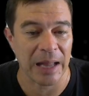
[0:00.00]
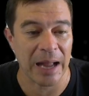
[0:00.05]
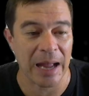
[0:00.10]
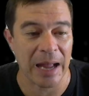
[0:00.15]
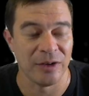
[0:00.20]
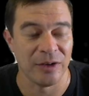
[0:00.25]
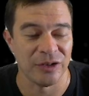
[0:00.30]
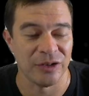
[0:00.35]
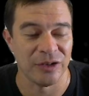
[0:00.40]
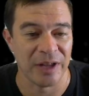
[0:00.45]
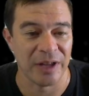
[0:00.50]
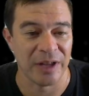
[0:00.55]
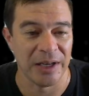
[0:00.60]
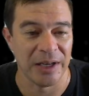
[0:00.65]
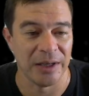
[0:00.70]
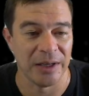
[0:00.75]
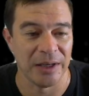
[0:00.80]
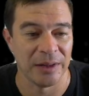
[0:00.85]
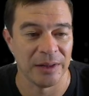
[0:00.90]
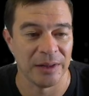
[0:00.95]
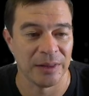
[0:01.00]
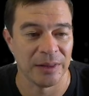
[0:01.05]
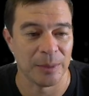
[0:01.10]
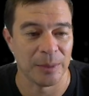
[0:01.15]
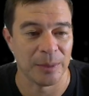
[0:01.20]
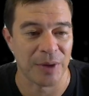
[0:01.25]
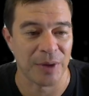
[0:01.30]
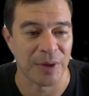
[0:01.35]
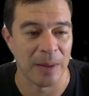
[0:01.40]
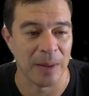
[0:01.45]
agitating
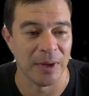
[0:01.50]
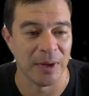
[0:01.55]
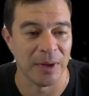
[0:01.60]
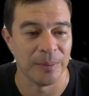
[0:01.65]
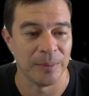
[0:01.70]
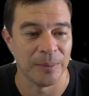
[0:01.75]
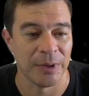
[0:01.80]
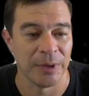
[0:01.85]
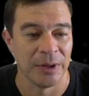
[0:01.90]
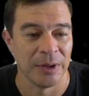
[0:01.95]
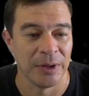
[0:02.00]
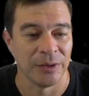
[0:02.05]
the problem.